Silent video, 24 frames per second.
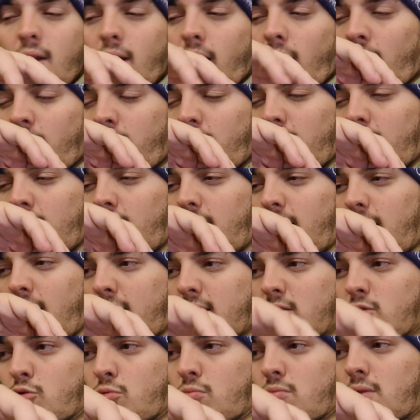I think it
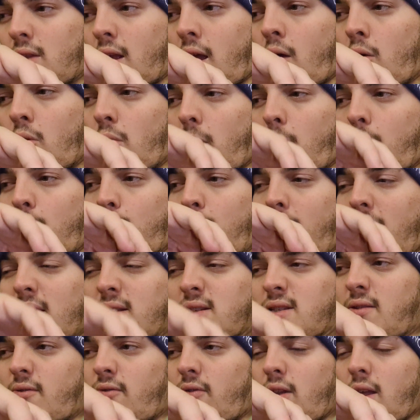lets them down
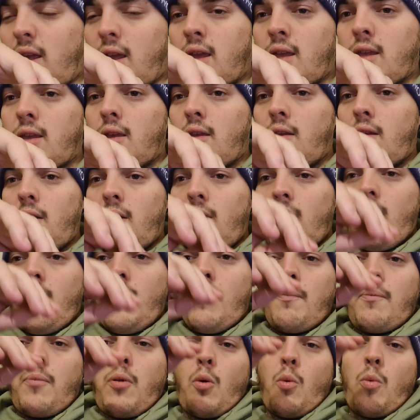massively.
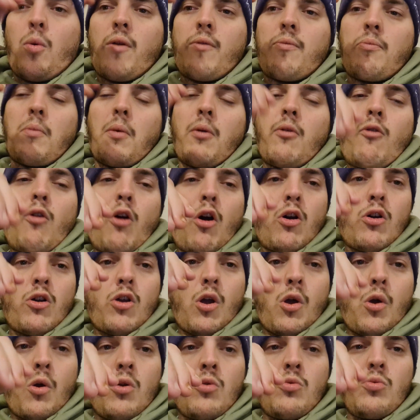But with
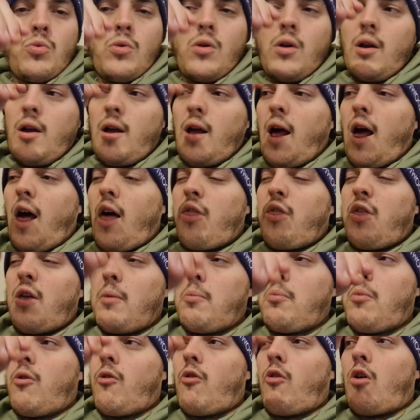Morocco, I
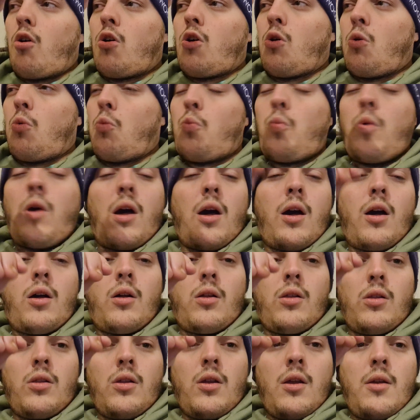think Morocco
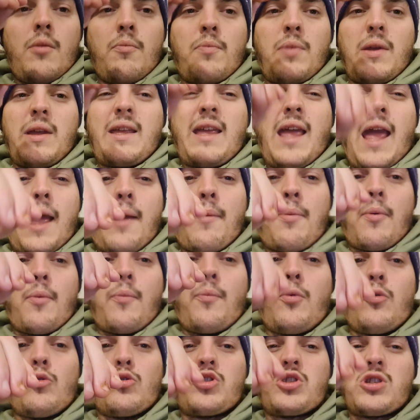will be
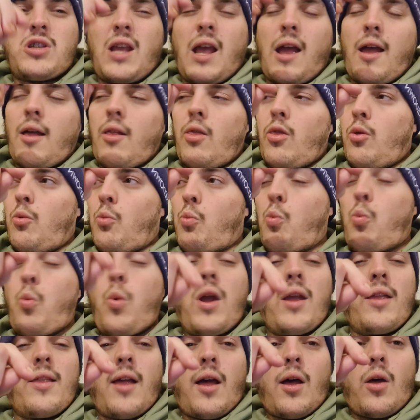capable to get the
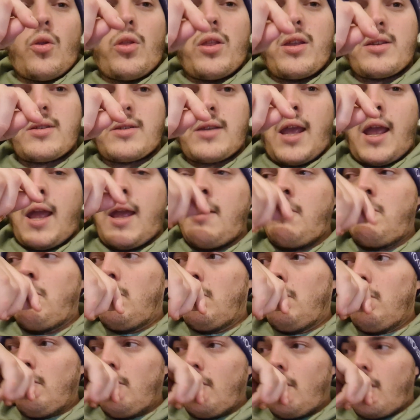win out of this game.
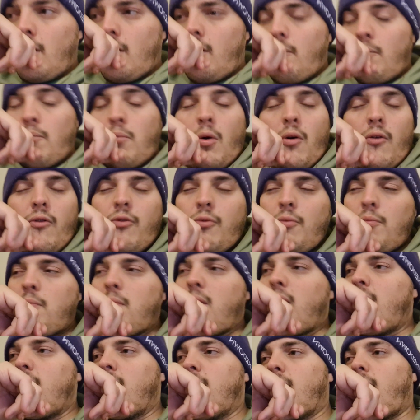But for
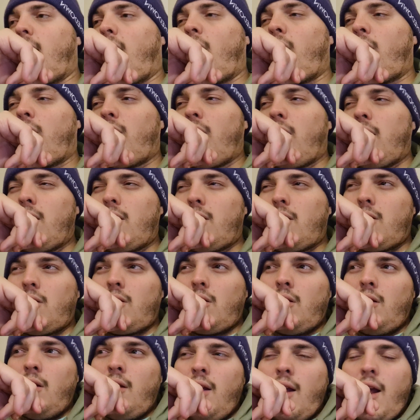me, I think
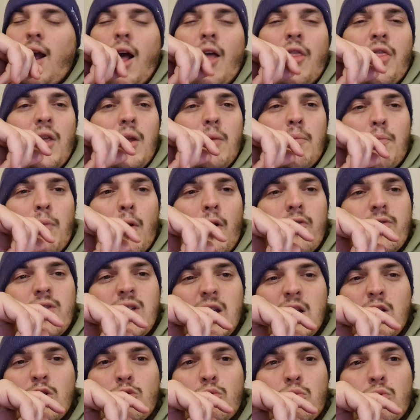I think both
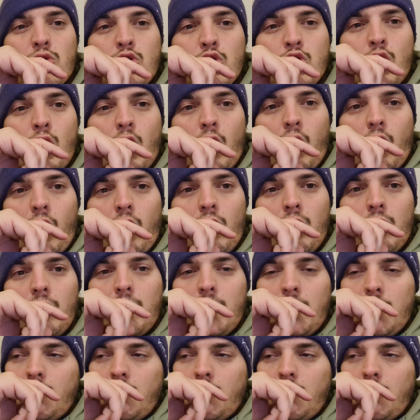teams will score.